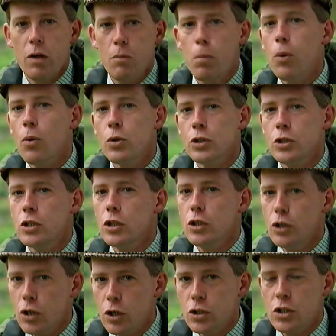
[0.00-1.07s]
important and
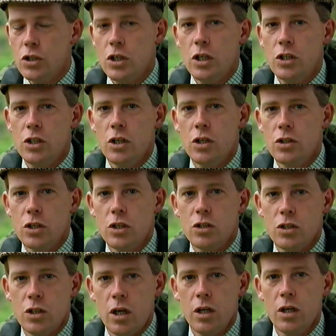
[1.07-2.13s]
not as easy as it
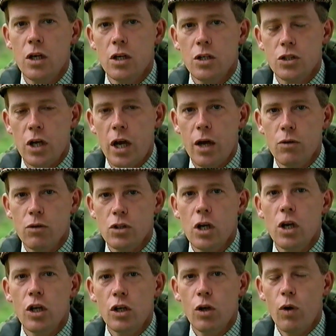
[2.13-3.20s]
uh, sounds,
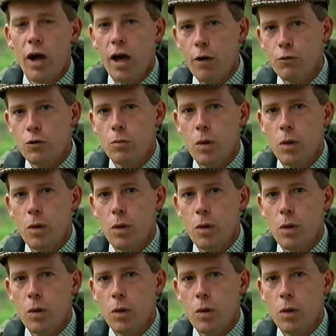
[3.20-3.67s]
you have to